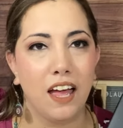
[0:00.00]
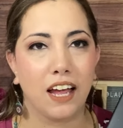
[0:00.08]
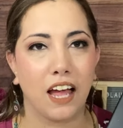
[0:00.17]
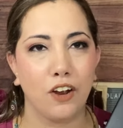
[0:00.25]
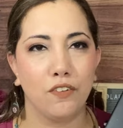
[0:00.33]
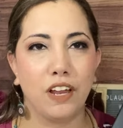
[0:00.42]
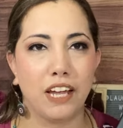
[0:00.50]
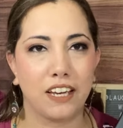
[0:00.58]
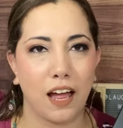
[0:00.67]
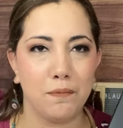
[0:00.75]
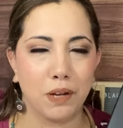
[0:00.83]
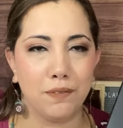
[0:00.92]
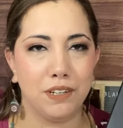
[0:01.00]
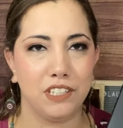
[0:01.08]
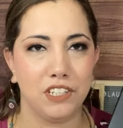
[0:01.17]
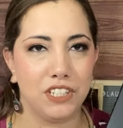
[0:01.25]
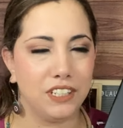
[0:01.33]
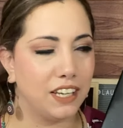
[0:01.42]
kind of like, I'm going to be
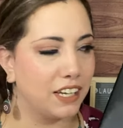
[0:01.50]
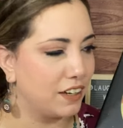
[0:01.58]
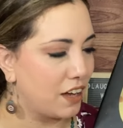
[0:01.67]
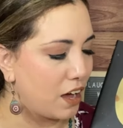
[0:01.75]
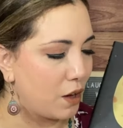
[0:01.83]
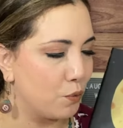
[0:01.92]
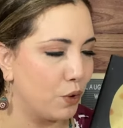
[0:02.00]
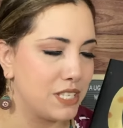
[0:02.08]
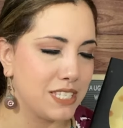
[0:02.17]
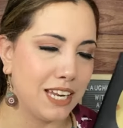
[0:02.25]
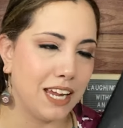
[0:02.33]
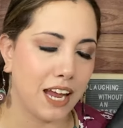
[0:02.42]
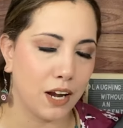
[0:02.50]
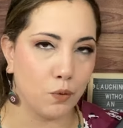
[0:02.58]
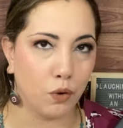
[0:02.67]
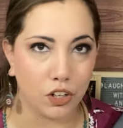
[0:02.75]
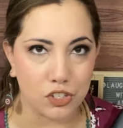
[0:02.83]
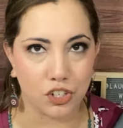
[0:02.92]
teaching the Wesley and
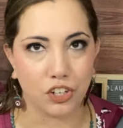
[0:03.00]
Walter,